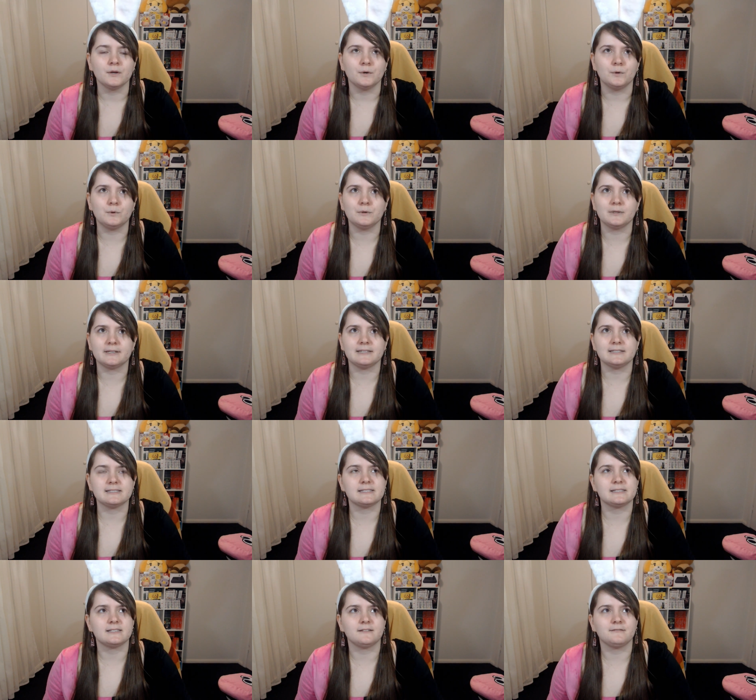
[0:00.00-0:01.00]
Or there's
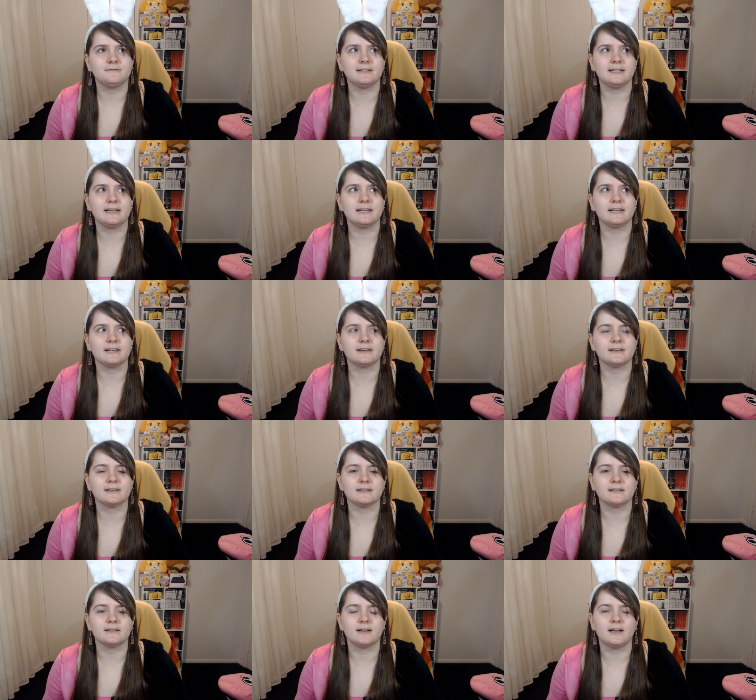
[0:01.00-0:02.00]
stuff like,
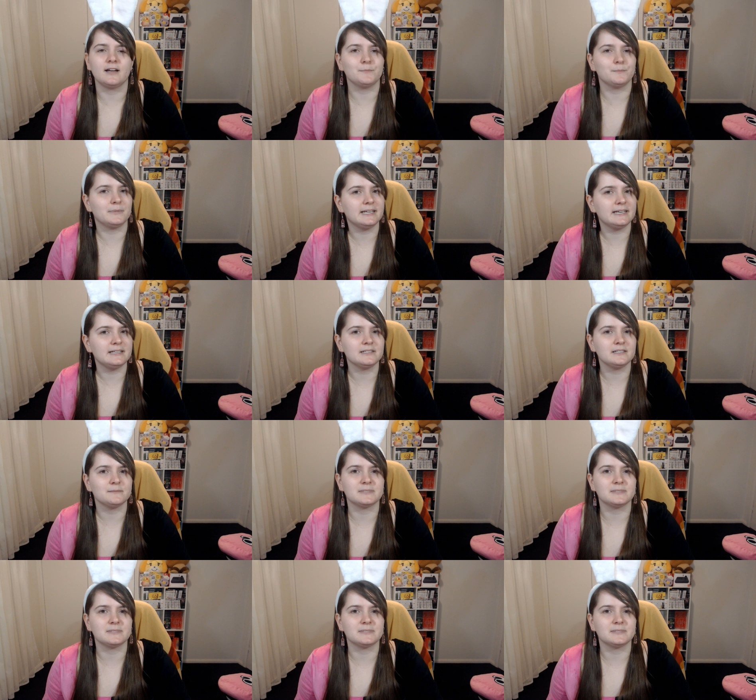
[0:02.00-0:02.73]
I haven't played it,